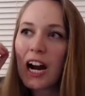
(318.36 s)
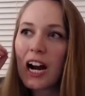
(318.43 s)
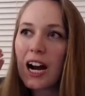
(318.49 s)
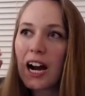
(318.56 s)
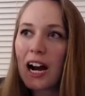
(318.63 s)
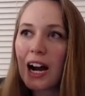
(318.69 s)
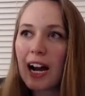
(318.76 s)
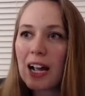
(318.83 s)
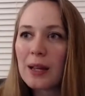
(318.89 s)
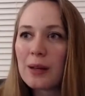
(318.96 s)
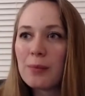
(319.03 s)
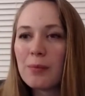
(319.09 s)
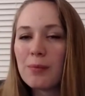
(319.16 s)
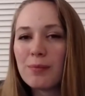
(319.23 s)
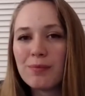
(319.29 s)

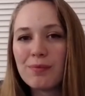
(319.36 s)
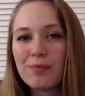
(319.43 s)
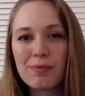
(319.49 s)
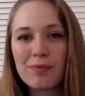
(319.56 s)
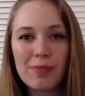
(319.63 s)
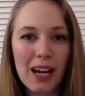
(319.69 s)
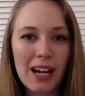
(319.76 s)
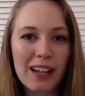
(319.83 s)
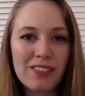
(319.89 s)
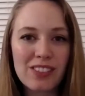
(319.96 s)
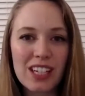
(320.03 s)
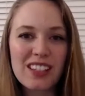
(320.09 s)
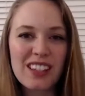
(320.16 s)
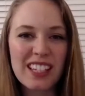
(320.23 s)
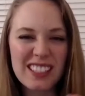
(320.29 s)
I'm I've
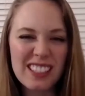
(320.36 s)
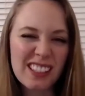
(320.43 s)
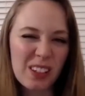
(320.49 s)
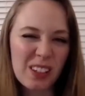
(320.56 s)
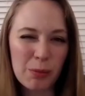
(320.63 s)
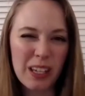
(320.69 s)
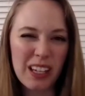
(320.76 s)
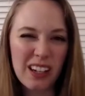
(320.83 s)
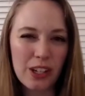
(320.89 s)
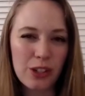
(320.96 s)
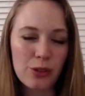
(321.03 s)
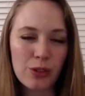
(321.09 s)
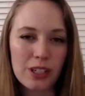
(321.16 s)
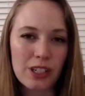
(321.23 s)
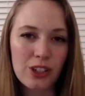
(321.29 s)
done things a little bit
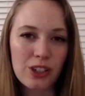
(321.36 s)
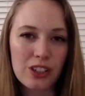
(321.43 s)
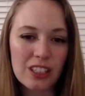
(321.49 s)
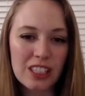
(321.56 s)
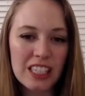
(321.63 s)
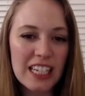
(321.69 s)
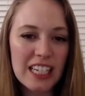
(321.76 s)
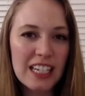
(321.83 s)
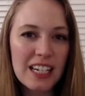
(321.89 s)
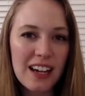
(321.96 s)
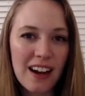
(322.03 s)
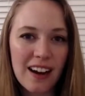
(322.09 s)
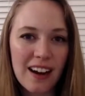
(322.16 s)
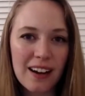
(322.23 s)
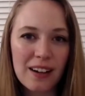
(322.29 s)
untraditionally,
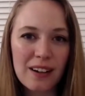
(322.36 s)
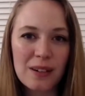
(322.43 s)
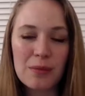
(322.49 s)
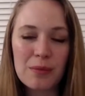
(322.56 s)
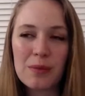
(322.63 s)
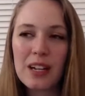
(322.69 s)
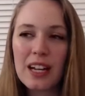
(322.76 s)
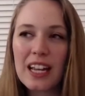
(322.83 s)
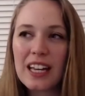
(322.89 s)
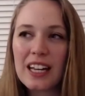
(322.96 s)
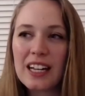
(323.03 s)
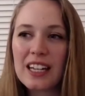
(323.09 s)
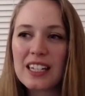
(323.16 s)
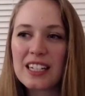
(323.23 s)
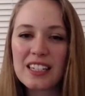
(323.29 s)

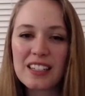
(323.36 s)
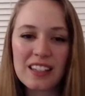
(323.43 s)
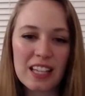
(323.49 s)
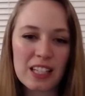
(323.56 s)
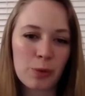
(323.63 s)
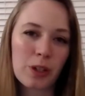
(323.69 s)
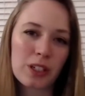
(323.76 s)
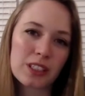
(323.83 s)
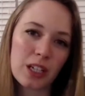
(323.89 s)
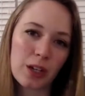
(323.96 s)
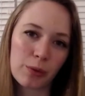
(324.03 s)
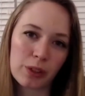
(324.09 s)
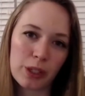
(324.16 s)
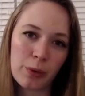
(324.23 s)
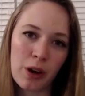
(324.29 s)
and that's worked out
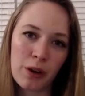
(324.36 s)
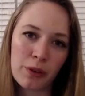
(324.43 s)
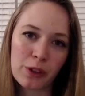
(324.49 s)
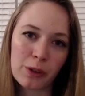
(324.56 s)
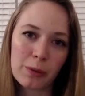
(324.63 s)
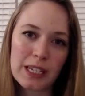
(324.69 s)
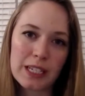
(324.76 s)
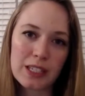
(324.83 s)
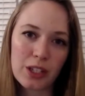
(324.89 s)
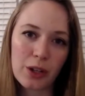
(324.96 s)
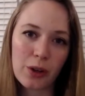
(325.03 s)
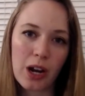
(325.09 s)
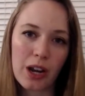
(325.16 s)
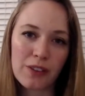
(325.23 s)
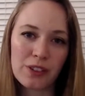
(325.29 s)
really well for me. So
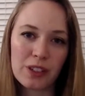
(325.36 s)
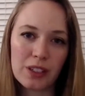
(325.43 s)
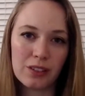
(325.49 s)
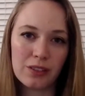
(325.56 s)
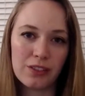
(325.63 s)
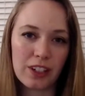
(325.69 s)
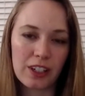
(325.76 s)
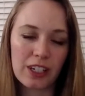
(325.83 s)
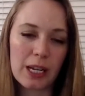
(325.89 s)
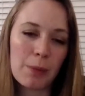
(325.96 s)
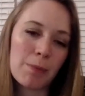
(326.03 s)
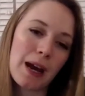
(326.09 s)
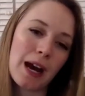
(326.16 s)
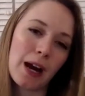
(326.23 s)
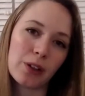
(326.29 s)
I feel very
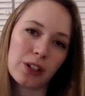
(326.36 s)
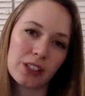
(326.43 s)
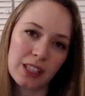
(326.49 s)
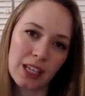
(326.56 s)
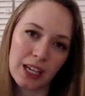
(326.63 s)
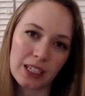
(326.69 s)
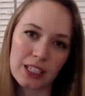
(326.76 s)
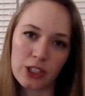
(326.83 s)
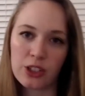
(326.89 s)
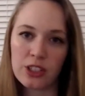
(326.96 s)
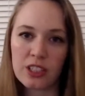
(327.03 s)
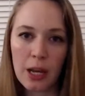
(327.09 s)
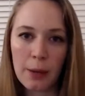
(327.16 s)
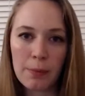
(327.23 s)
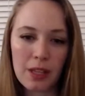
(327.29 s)
empowered that each
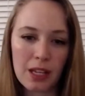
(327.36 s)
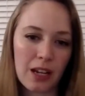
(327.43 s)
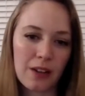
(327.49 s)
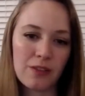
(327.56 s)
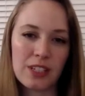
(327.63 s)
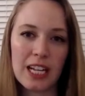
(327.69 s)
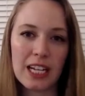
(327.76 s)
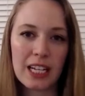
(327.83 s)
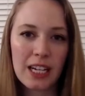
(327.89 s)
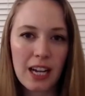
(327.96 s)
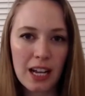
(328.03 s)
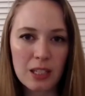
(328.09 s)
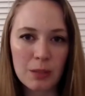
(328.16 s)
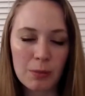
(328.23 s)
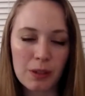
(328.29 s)
step that I've taken
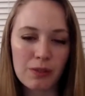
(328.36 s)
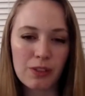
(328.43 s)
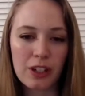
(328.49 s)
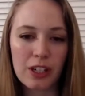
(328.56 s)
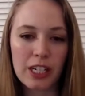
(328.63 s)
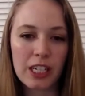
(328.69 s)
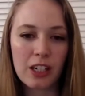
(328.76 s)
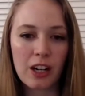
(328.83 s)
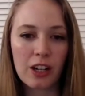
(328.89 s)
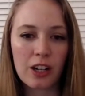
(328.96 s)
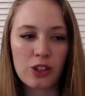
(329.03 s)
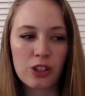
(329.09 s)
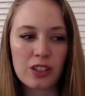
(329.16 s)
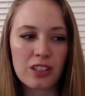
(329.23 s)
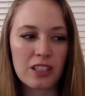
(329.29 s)
has been very
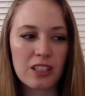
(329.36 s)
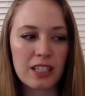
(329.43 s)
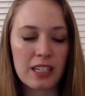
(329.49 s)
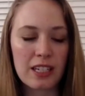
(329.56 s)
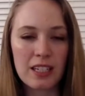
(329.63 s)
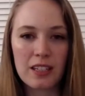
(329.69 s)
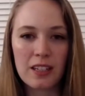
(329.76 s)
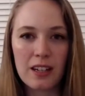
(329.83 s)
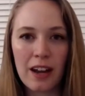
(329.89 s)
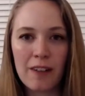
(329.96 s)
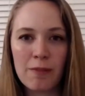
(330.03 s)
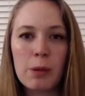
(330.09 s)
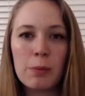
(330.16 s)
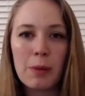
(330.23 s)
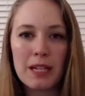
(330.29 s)
consciously, I
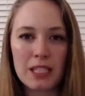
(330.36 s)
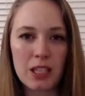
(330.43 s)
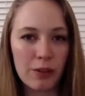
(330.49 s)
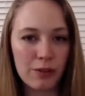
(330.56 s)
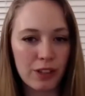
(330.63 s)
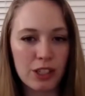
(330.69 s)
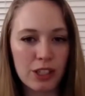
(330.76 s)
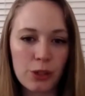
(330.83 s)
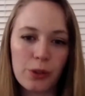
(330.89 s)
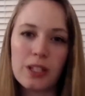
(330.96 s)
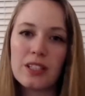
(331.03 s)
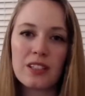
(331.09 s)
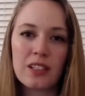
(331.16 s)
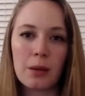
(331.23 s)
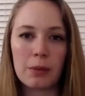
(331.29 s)
put myself into it in
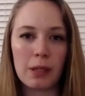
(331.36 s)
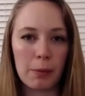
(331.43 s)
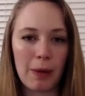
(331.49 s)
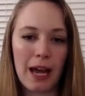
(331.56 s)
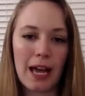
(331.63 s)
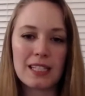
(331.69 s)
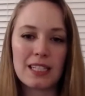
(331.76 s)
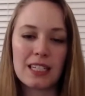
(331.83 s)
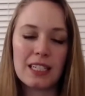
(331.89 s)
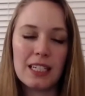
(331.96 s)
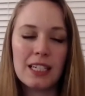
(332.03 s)
some capacity.